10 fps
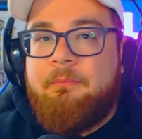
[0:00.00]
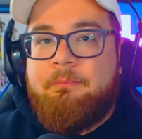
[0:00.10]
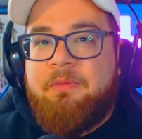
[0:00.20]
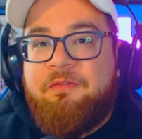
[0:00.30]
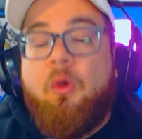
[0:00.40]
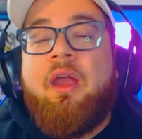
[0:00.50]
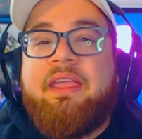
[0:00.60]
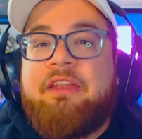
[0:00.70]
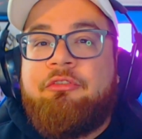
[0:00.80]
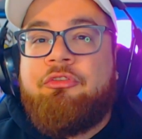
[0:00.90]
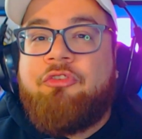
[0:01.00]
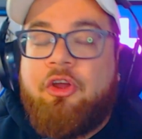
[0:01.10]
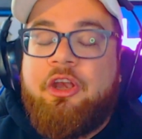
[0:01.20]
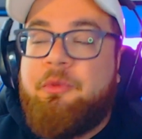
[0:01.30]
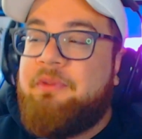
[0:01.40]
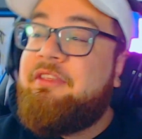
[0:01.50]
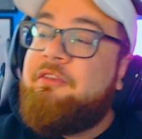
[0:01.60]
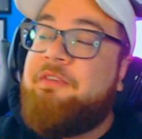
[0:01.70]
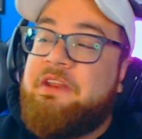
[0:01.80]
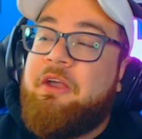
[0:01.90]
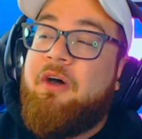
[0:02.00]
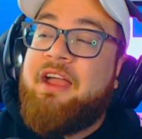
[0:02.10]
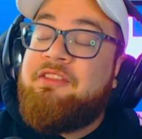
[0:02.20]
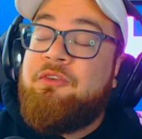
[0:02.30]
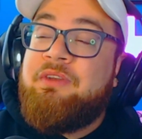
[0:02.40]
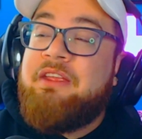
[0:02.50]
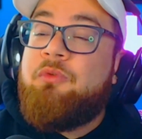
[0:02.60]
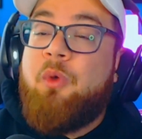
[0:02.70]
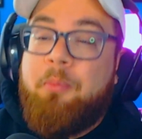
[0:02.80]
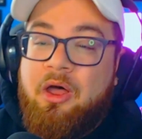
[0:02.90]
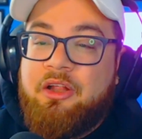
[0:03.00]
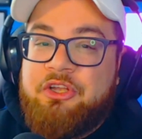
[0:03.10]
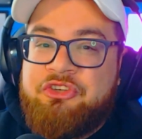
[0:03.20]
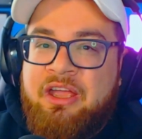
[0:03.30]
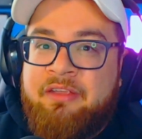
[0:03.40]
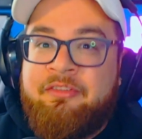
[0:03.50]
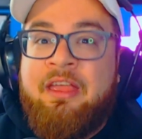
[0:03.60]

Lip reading: Before I get started with this video, I do need to apologize